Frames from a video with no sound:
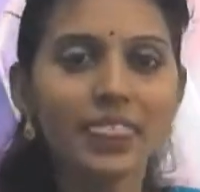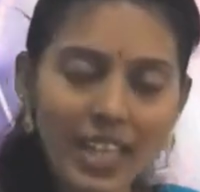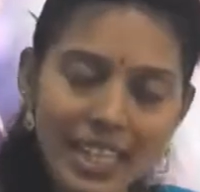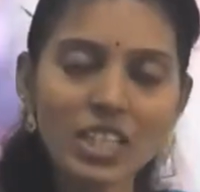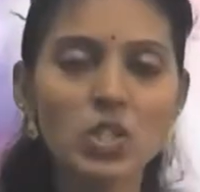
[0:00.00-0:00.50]

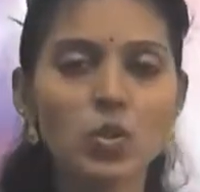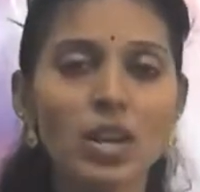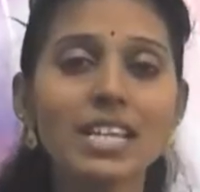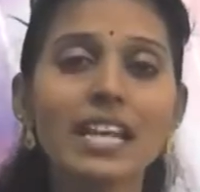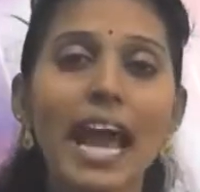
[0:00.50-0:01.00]
then it is
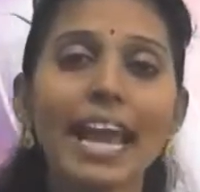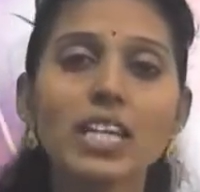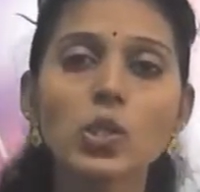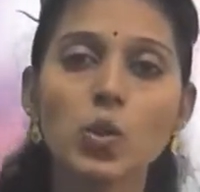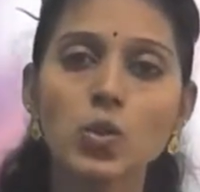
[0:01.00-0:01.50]
known as
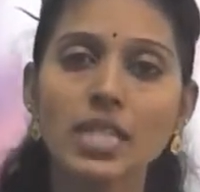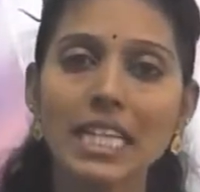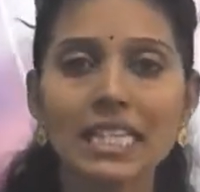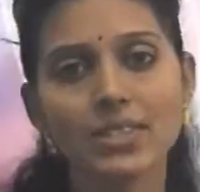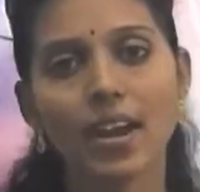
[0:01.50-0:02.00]

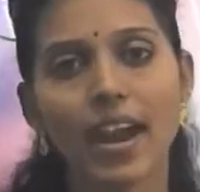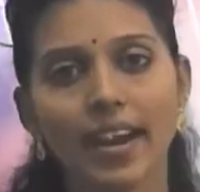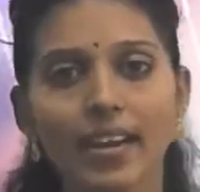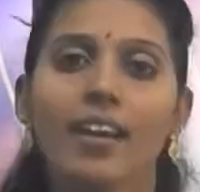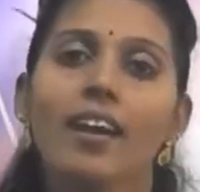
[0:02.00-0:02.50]
isosceles
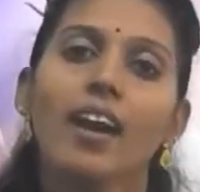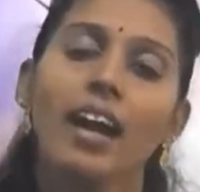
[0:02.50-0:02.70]
triangle.